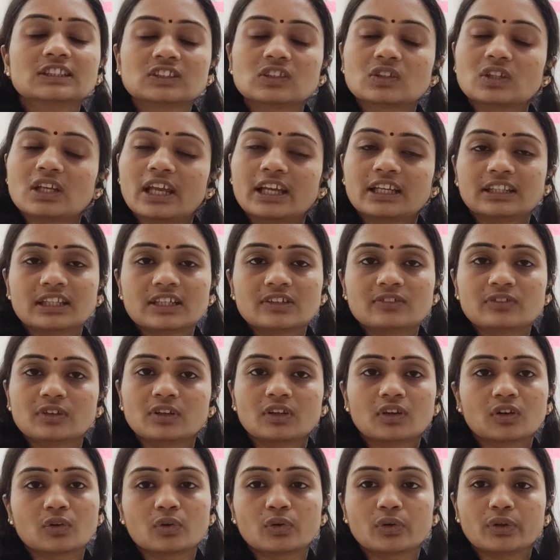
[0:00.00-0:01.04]
So like that
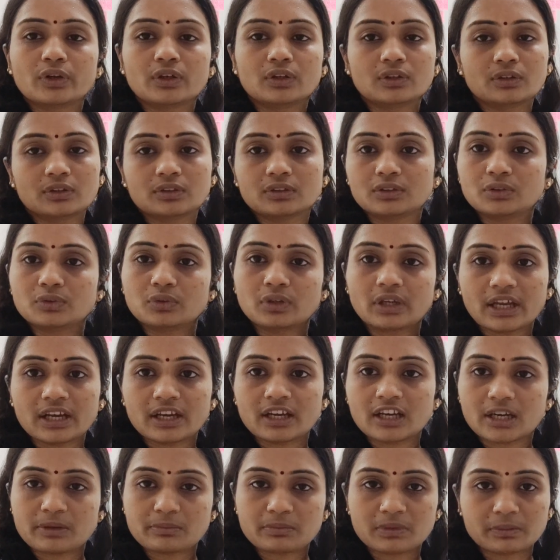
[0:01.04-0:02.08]
you
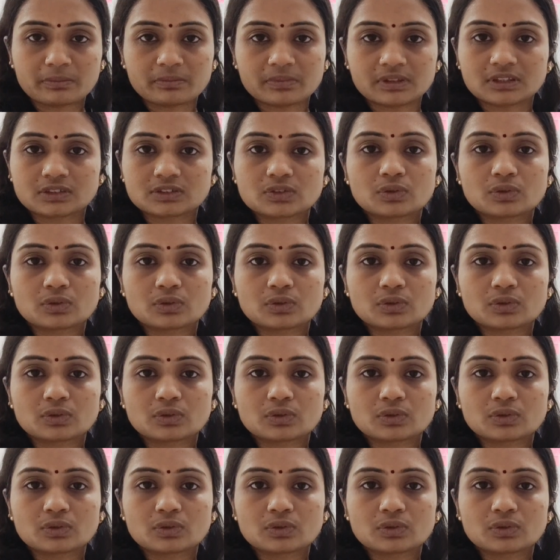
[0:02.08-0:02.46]
can remember.